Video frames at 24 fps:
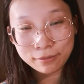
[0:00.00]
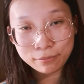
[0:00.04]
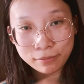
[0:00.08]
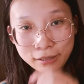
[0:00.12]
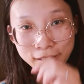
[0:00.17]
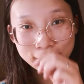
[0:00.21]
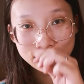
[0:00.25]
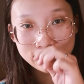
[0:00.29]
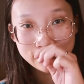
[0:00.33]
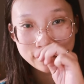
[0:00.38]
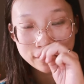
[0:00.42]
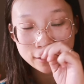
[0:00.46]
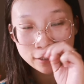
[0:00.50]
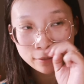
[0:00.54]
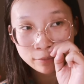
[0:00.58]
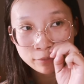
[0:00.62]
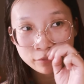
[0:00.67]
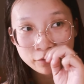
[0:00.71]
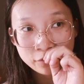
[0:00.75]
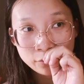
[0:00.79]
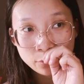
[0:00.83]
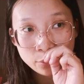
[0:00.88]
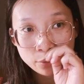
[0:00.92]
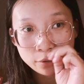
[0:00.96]
at my day job
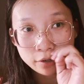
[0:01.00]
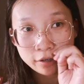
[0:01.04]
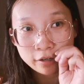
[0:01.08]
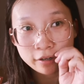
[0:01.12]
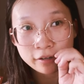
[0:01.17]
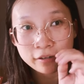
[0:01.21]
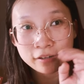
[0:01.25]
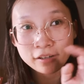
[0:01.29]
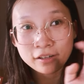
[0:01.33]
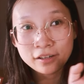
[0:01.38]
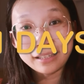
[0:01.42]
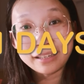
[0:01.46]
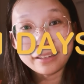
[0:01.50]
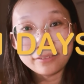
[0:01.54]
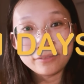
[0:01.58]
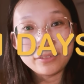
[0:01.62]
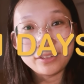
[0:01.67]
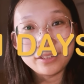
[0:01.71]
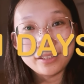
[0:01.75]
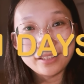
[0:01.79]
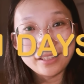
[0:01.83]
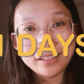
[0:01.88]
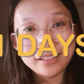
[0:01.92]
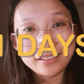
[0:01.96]
for
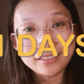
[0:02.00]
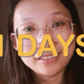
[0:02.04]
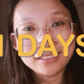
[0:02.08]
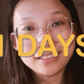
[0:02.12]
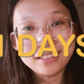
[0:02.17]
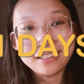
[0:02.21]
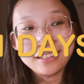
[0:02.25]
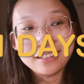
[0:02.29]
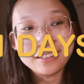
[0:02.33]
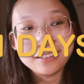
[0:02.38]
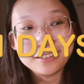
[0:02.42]
11 days